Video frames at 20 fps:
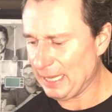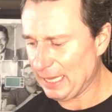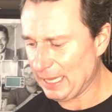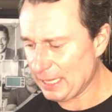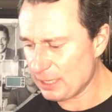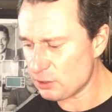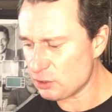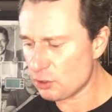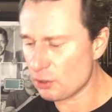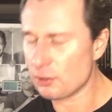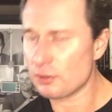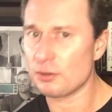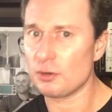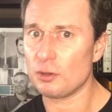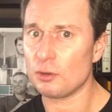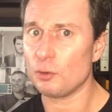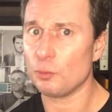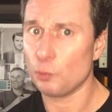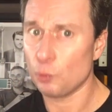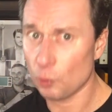
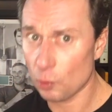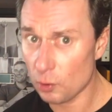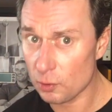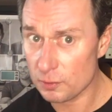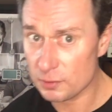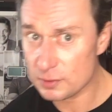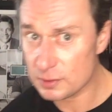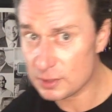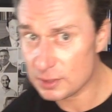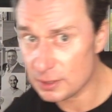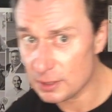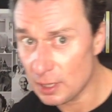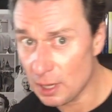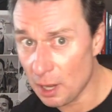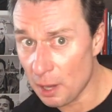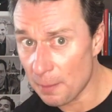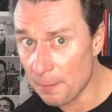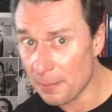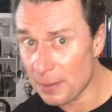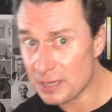Internal wounds
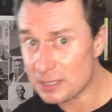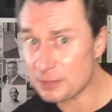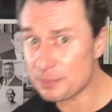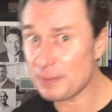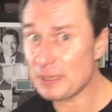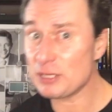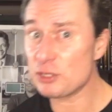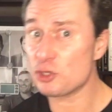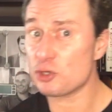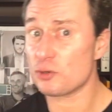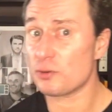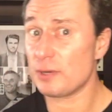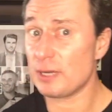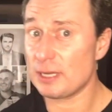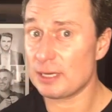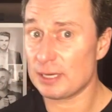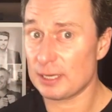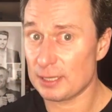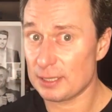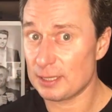must be
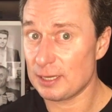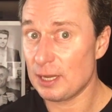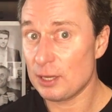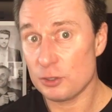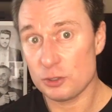treated